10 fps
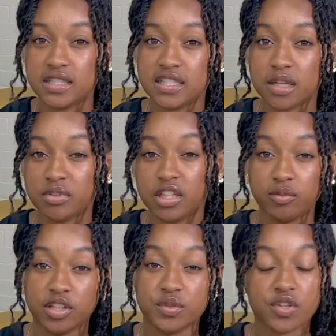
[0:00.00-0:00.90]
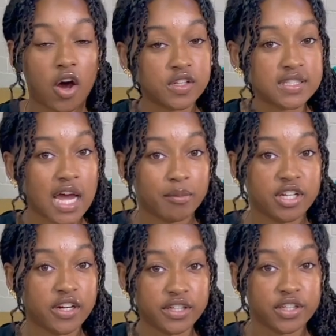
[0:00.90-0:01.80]
is something we use all the time
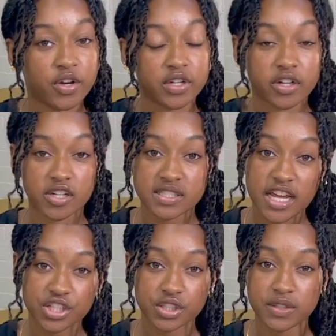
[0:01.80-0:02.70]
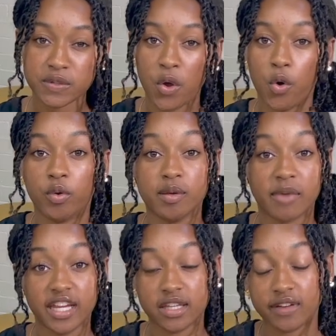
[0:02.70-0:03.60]
here at Decode in our sessions, or we
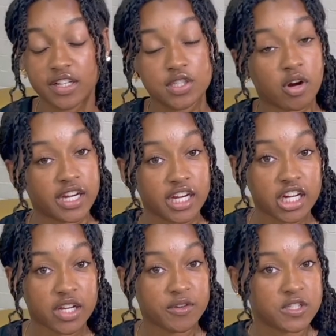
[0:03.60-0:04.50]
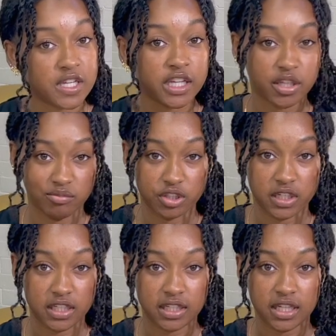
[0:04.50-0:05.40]
might give out to our caregivers and
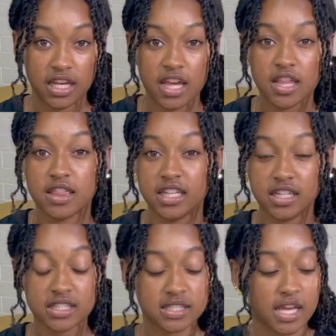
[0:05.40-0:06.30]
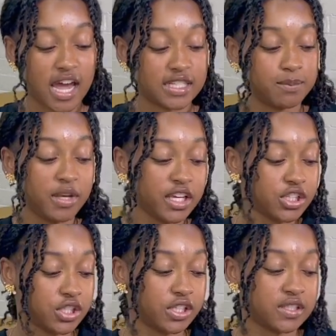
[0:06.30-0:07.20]
community. This has
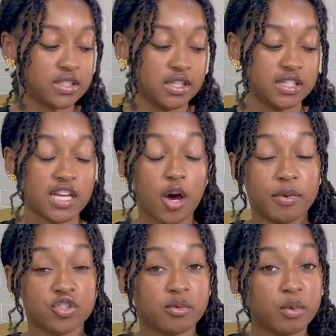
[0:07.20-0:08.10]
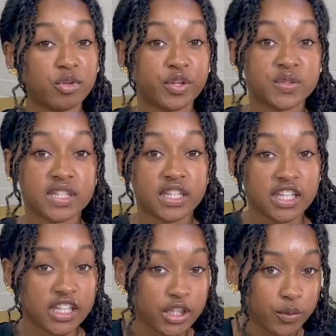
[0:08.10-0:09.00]
pictures to help us remember those
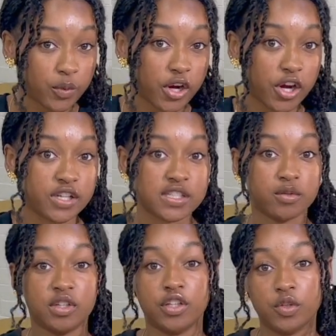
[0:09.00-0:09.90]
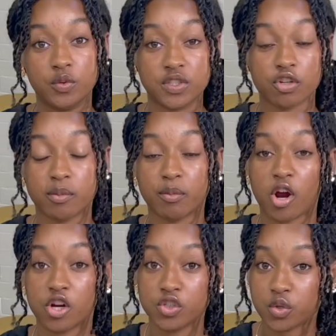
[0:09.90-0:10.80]
key words that we use to remember
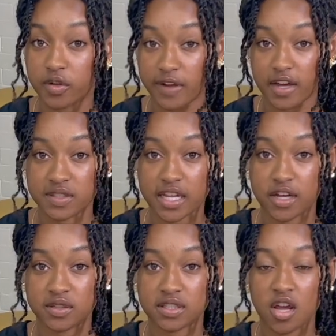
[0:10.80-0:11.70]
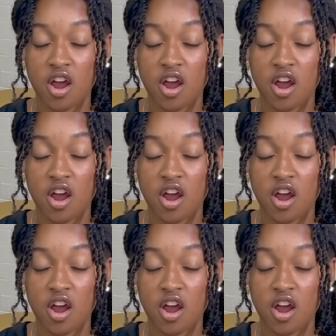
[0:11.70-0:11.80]
our short vowel sounds.